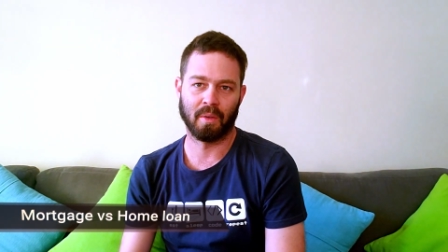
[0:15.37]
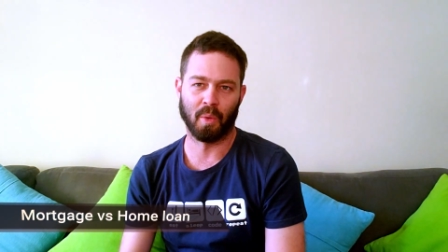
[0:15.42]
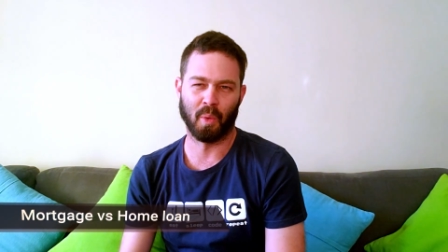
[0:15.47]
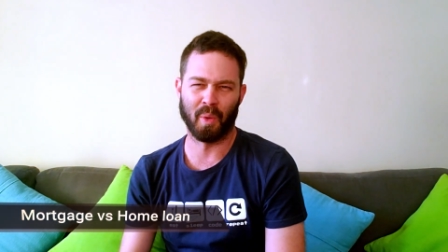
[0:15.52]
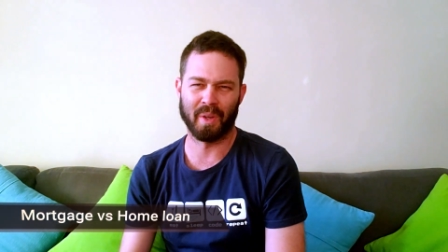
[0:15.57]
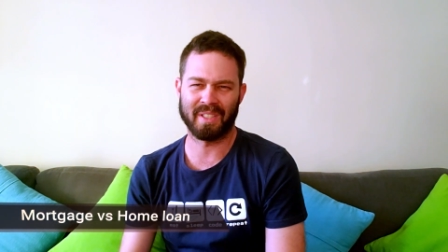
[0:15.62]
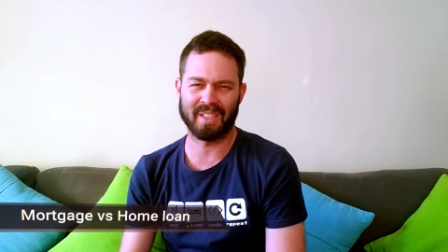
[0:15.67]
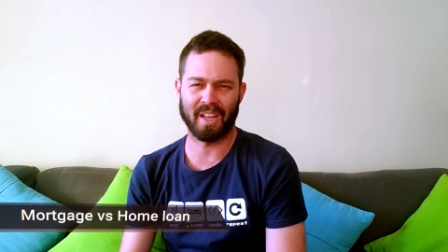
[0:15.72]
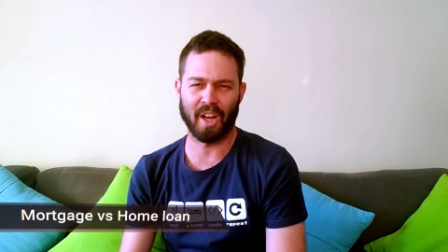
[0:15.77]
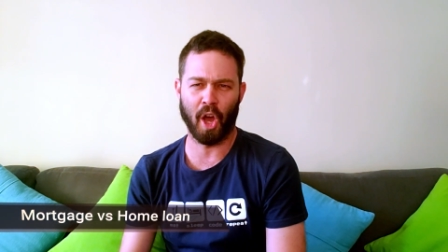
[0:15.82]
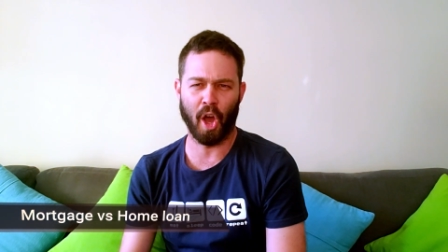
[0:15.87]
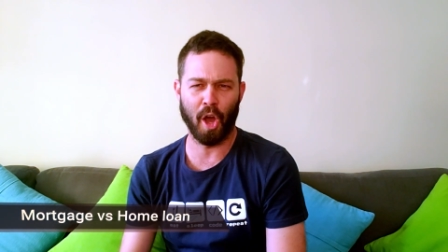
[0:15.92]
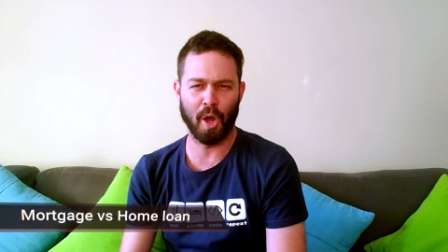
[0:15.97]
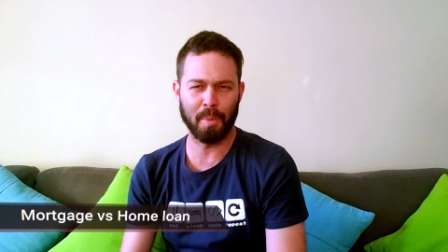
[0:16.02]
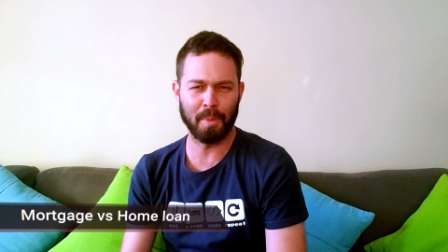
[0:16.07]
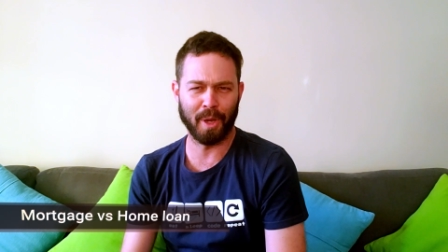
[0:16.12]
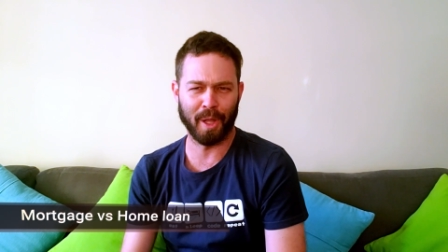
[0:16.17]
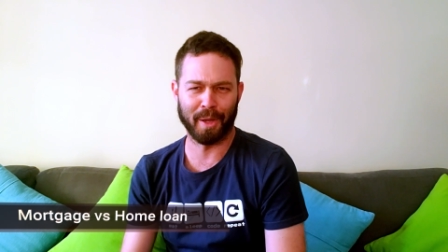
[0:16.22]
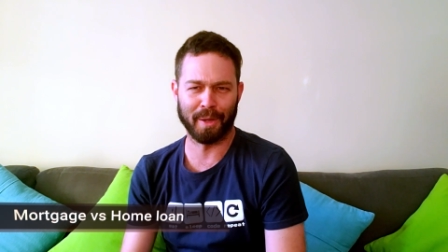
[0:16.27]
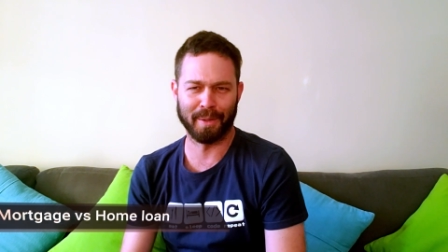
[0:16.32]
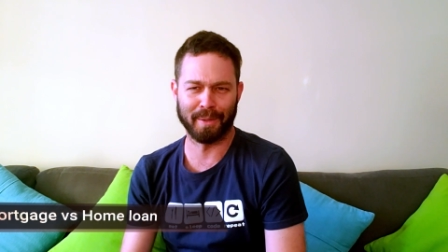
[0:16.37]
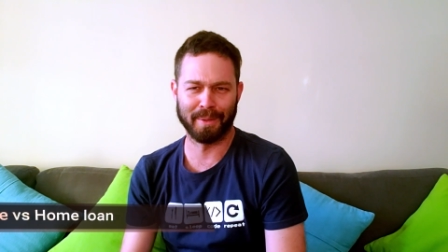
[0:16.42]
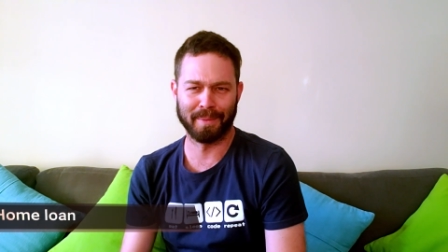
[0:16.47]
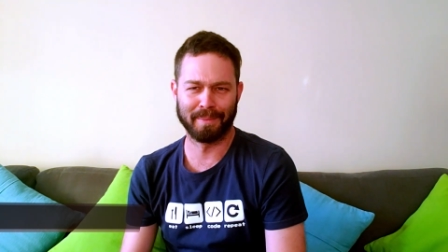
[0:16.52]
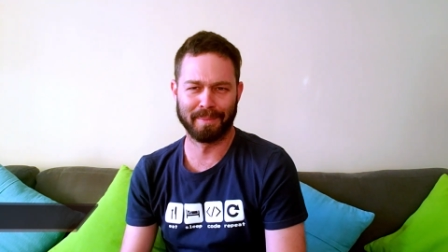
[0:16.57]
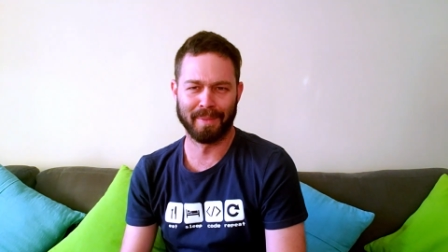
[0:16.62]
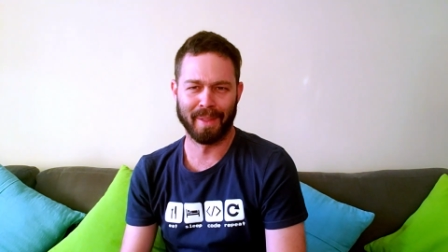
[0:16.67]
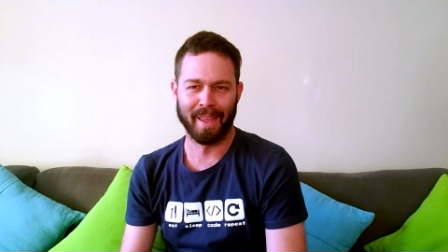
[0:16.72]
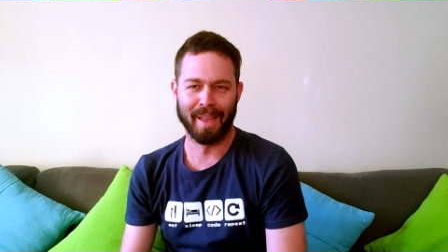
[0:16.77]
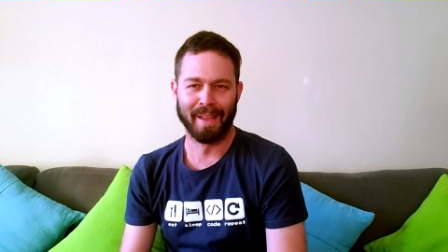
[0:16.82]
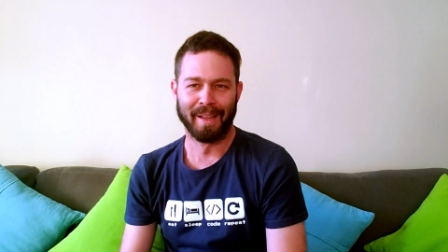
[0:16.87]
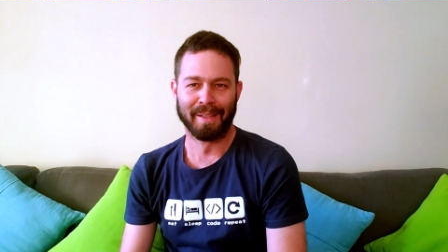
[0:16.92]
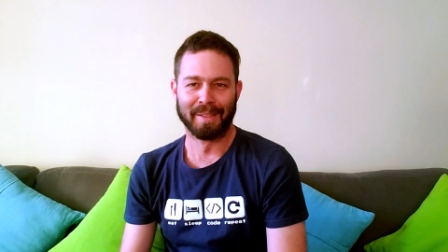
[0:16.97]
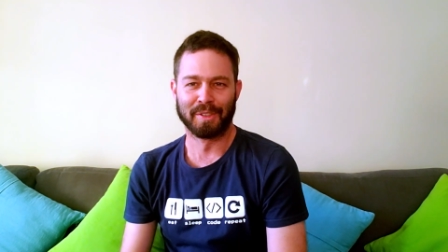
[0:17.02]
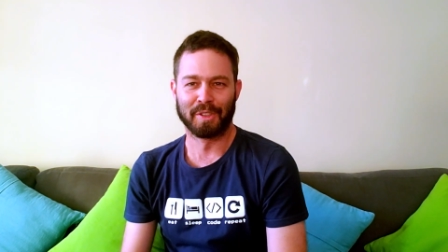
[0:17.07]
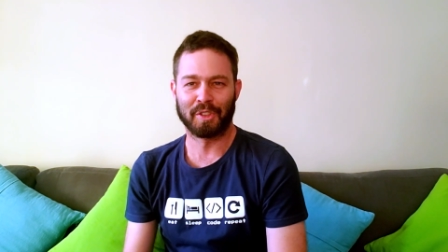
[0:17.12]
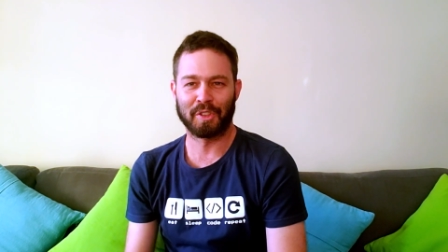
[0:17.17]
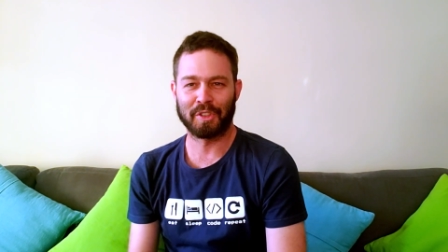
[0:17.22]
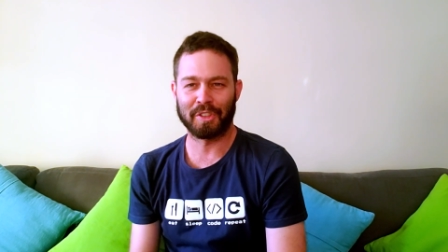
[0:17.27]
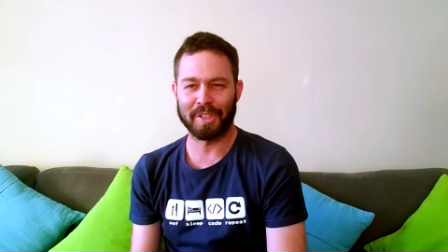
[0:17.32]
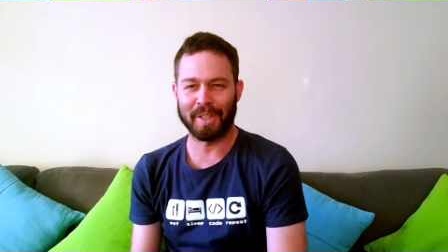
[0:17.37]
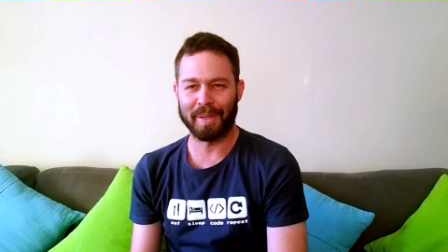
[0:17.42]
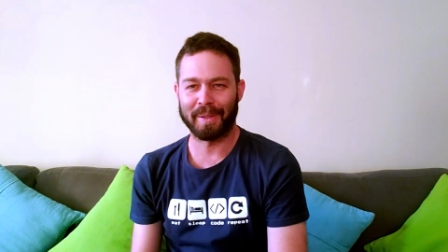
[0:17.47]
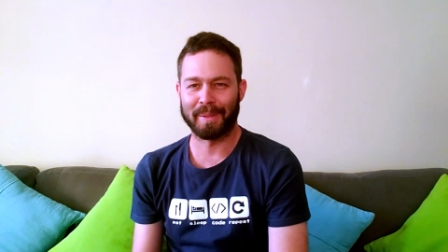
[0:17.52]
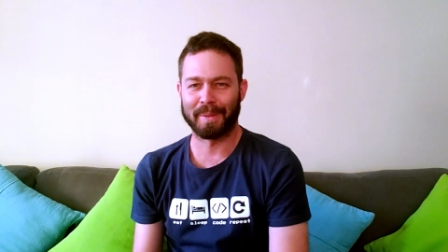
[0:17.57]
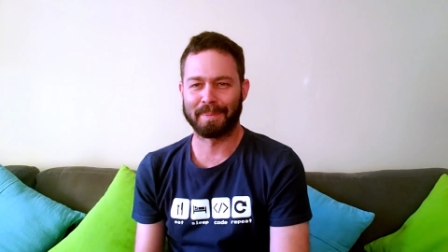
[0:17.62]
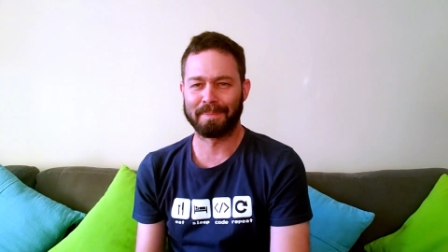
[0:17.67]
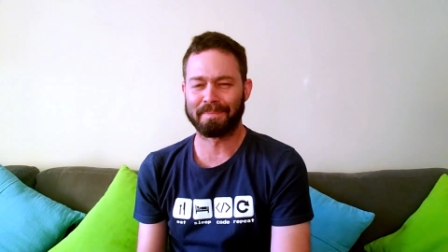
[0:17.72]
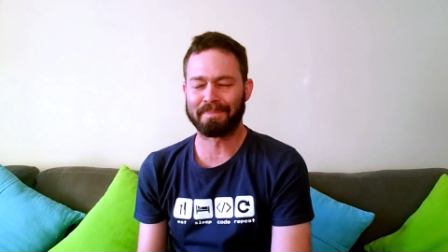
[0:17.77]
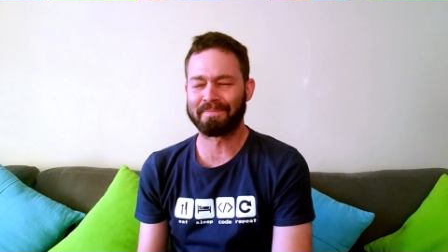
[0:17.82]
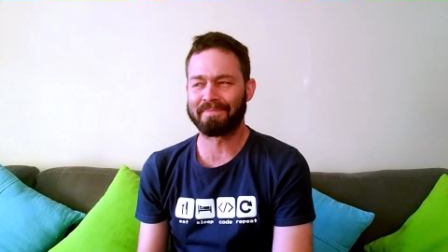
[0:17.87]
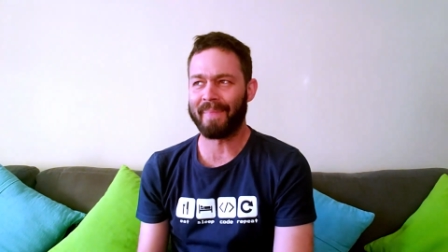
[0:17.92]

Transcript: Or is it a home loan? So,